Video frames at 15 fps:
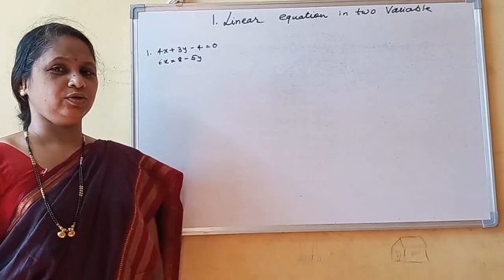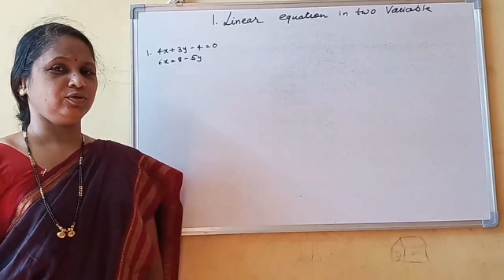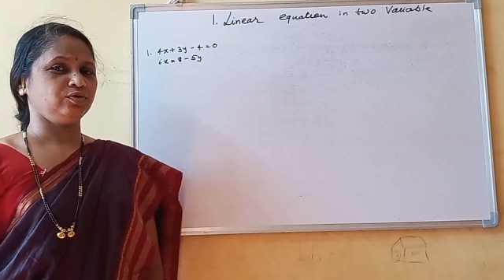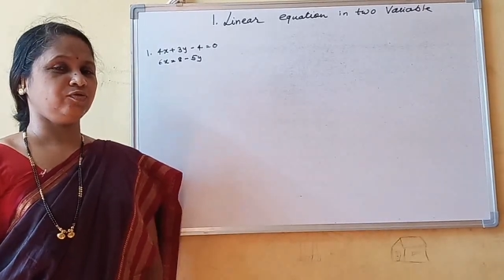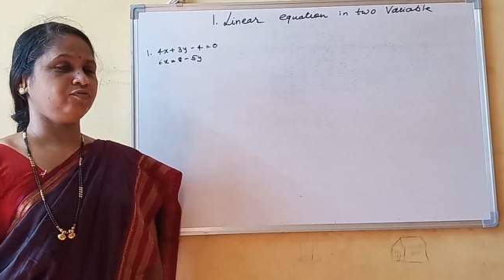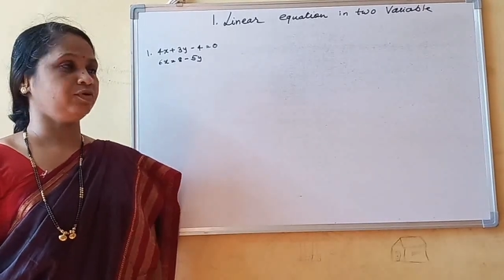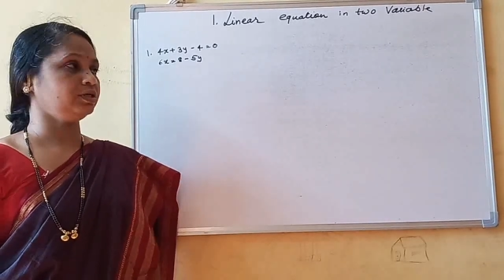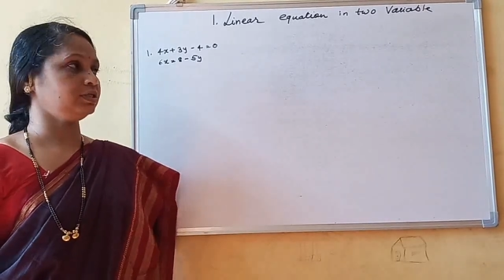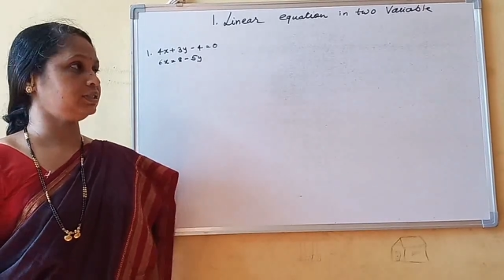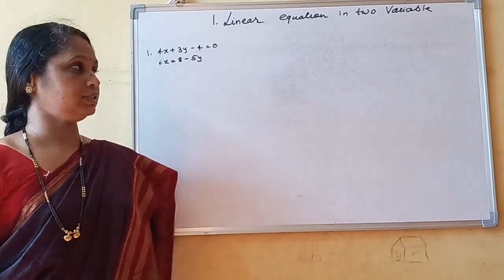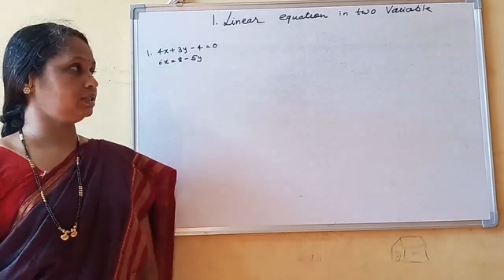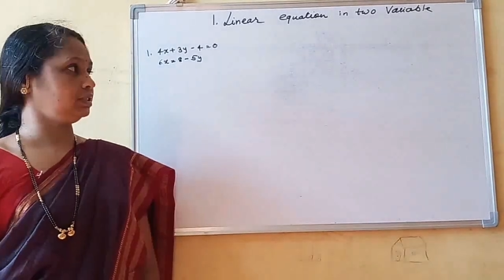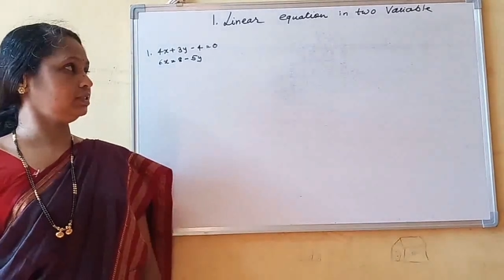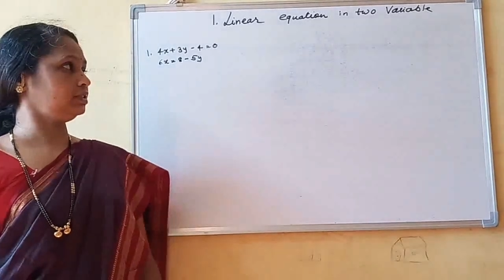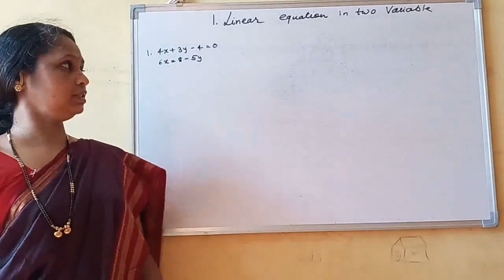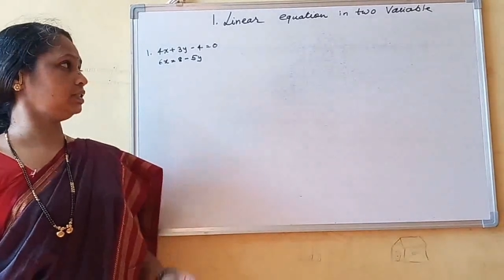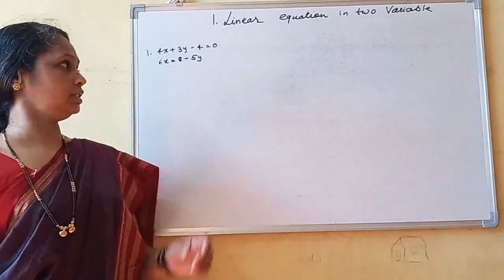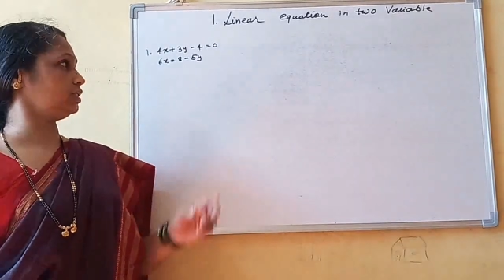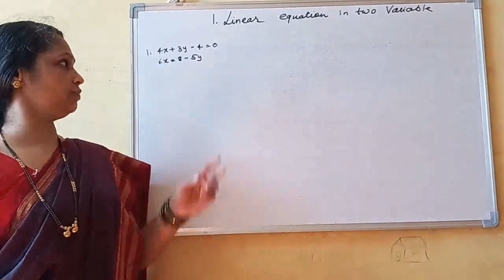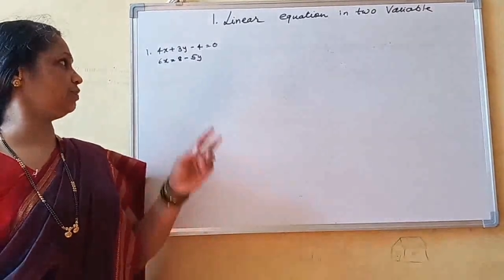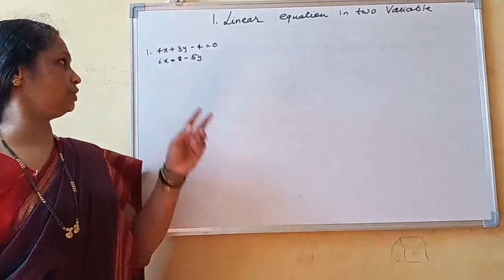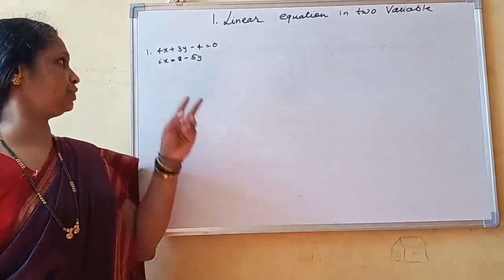Now first see this
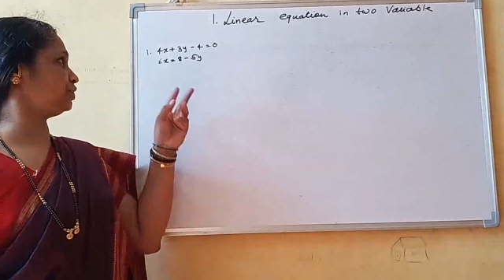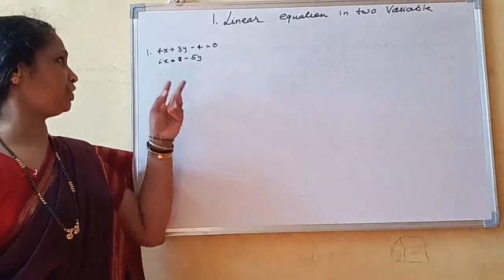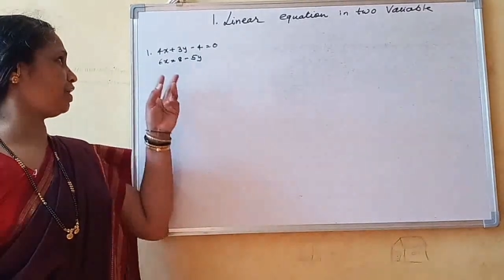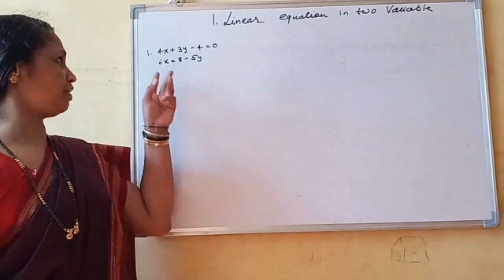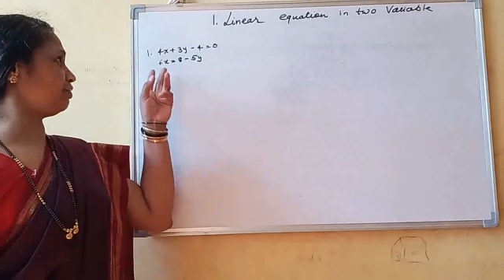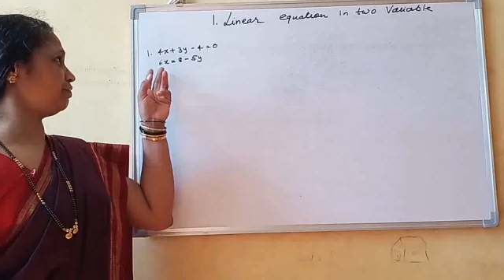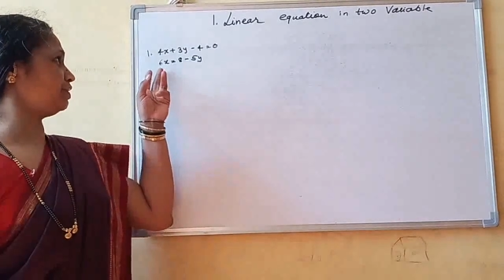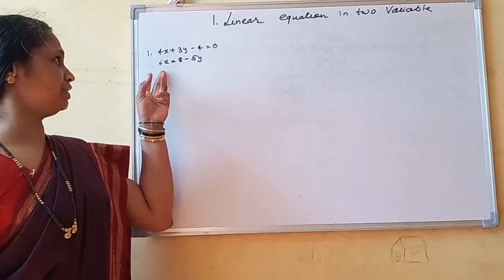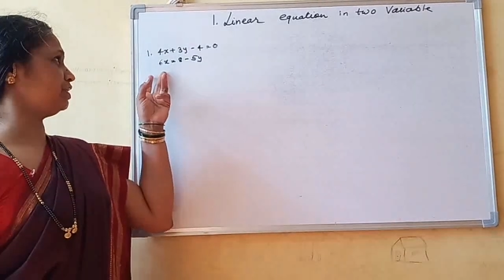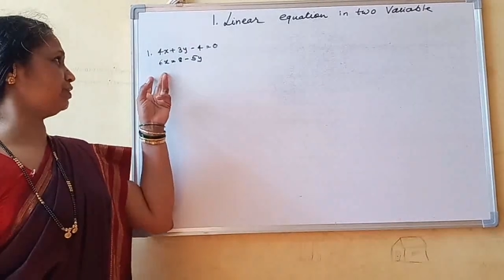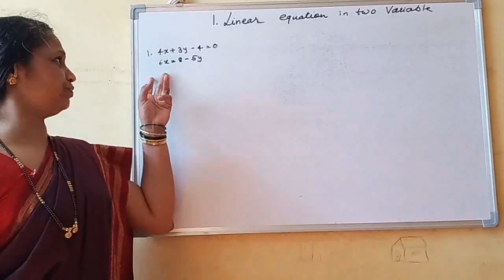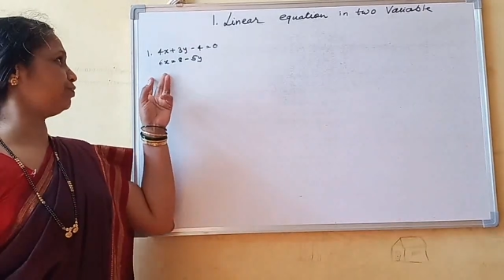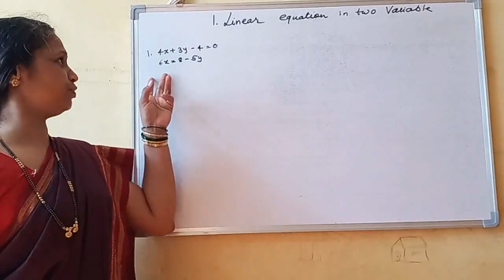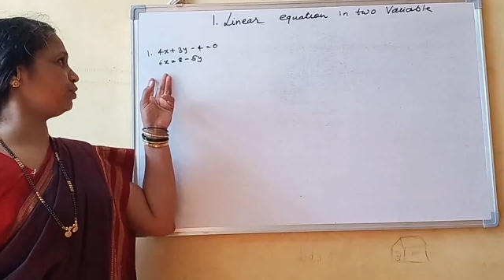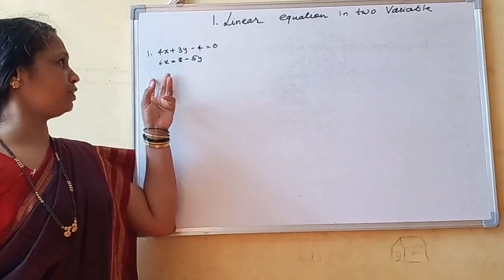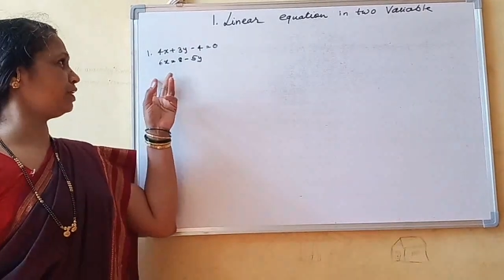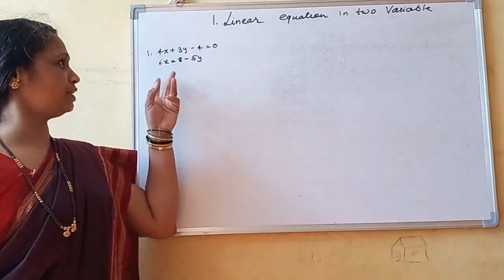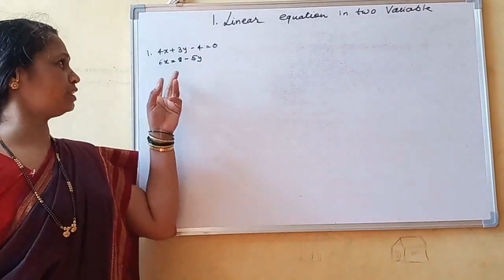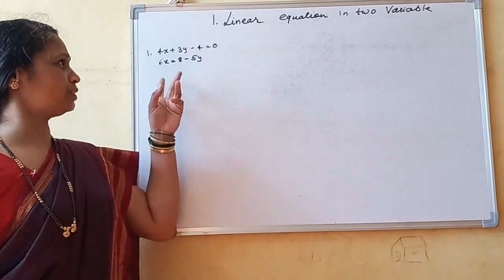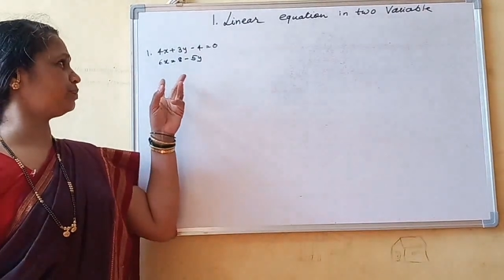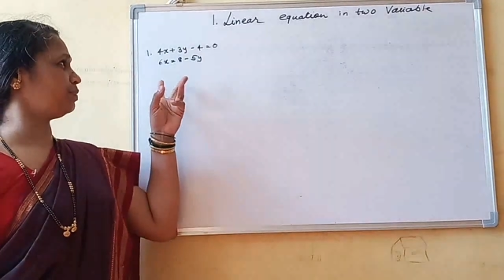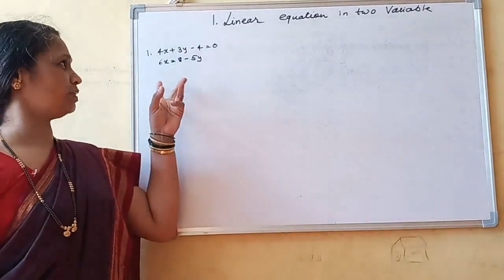equation I have written
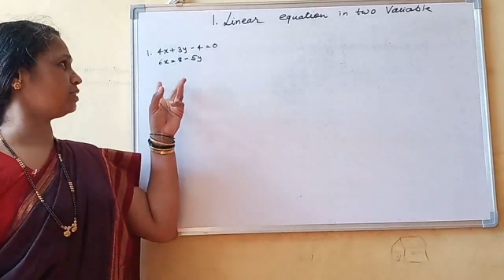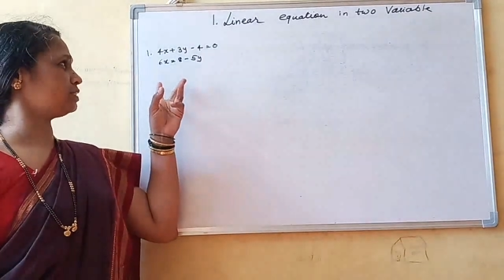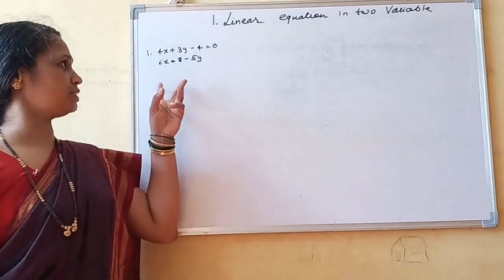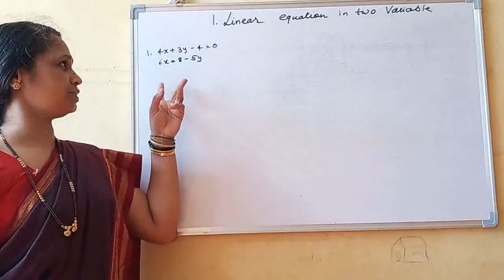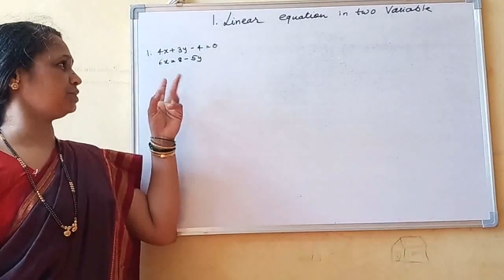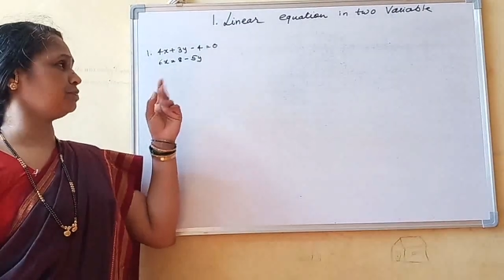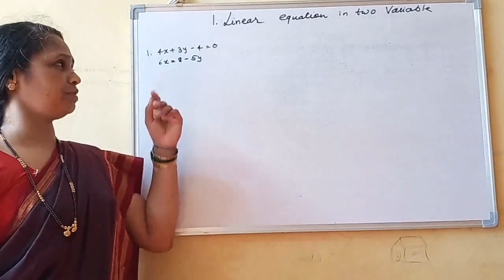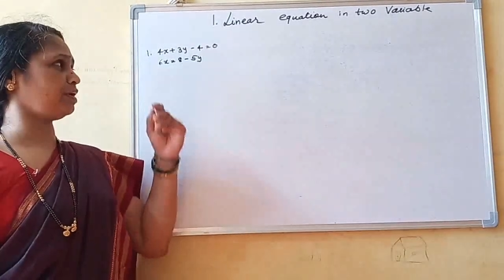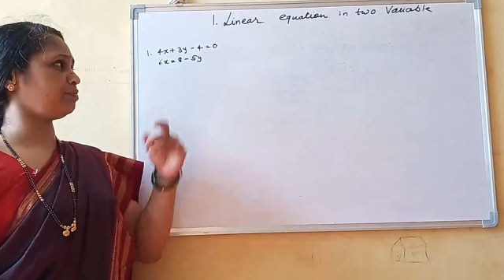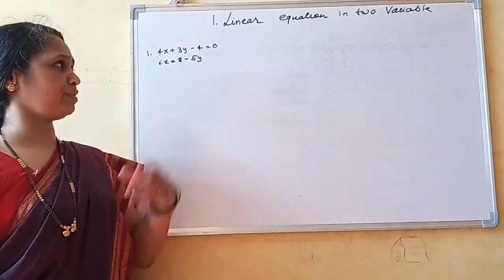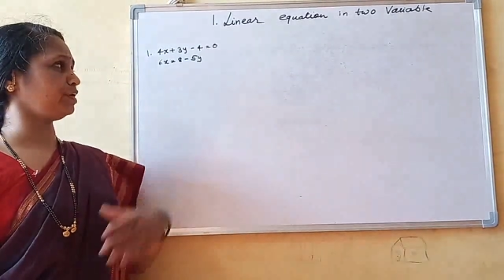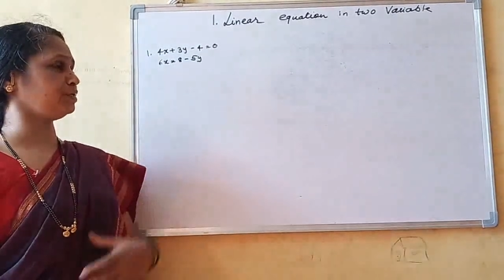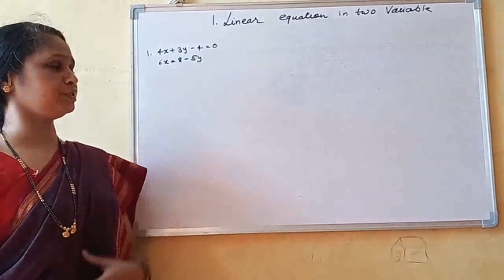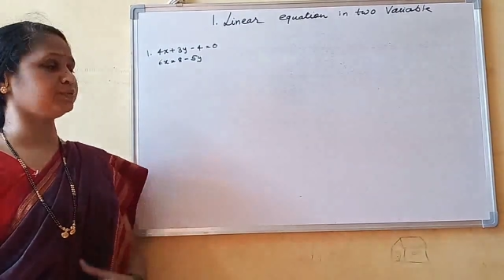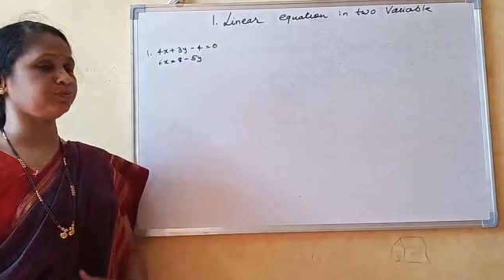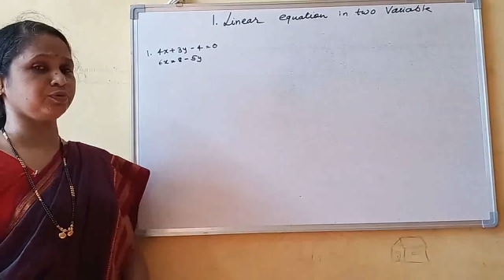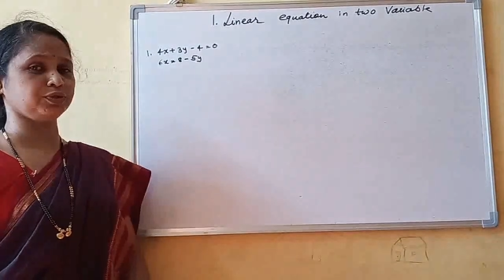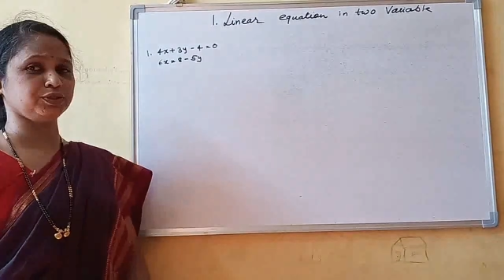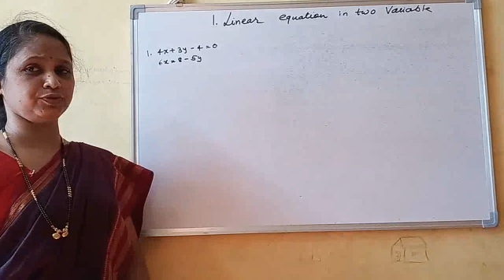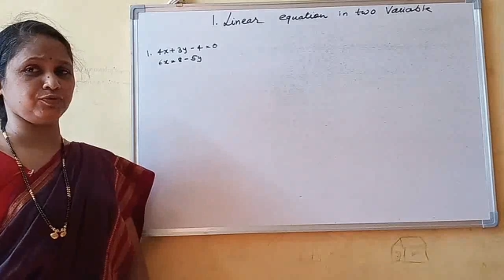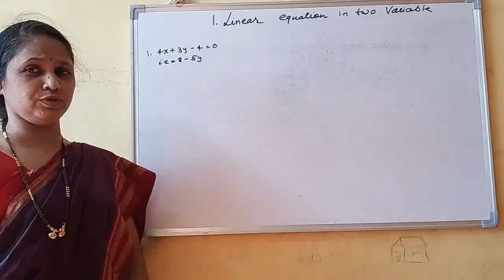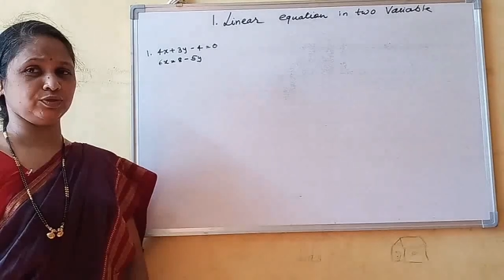4x plus 3y minus 4
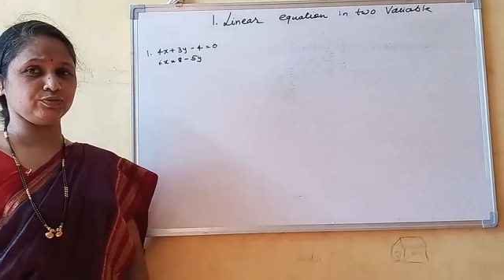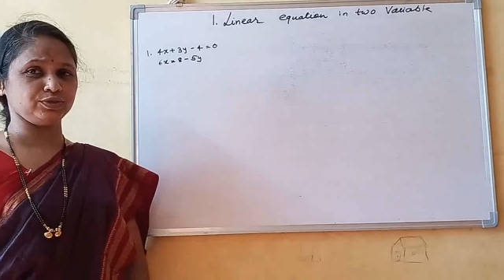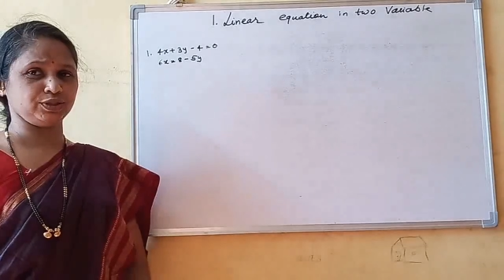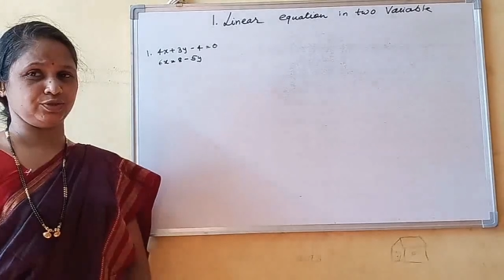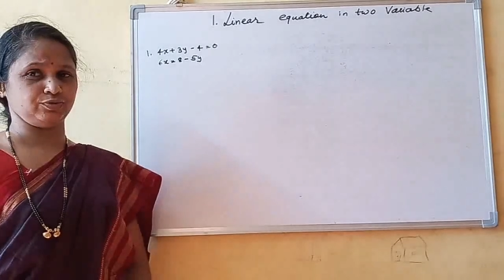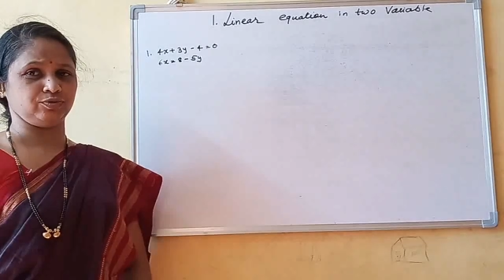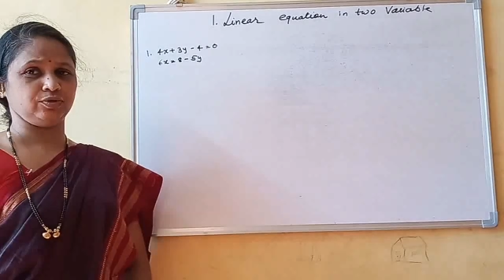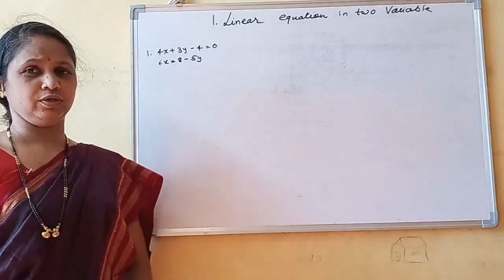equal to 0.